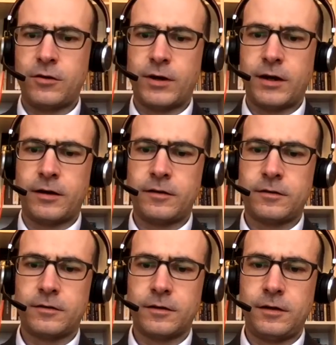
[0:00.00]
you. And
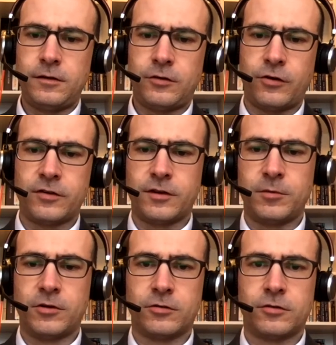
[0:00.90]
it's interesting
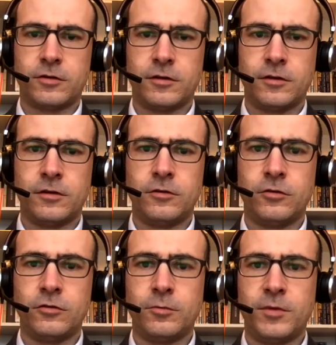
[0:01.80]
because
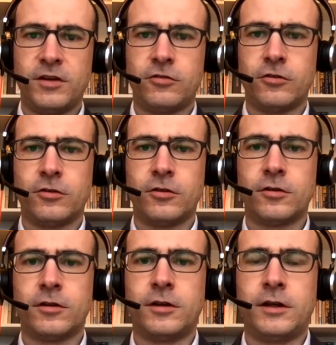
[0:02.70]
you
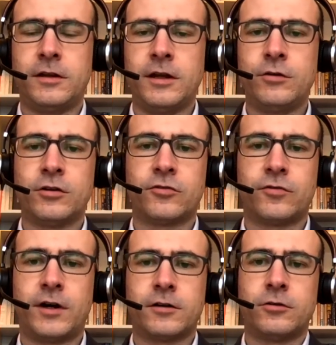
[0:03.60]
mentioned the U.S.
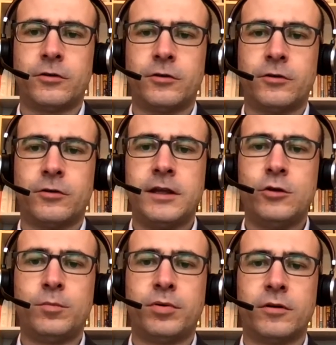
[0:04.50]
factor in
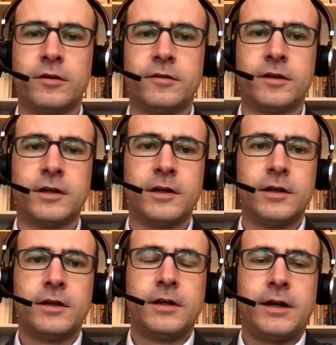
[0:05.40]
EU policy.
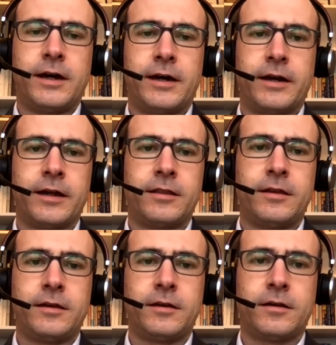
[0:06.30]
And I
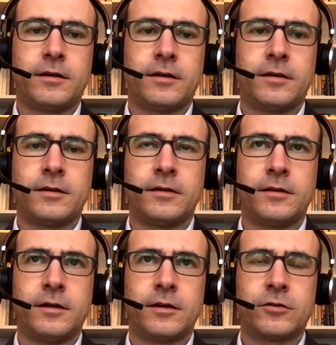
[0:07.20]
think
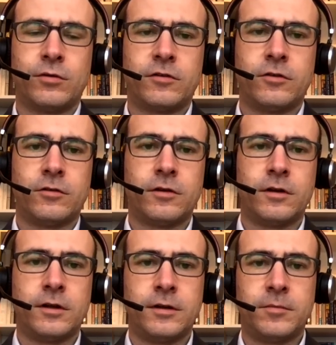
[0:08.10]
the next
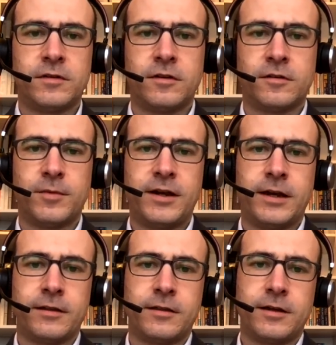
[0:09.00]
question, Ms.
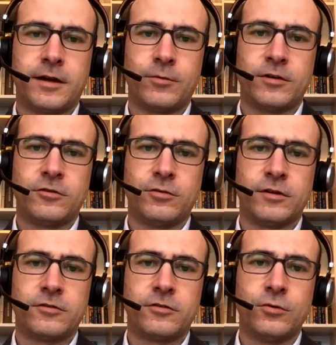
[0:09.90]
Desmelli, I think I want to
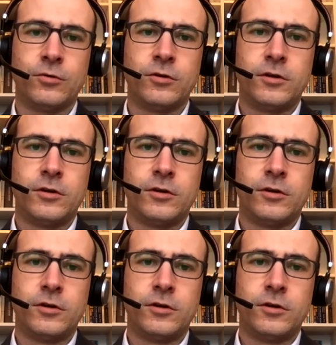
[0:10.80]
ask you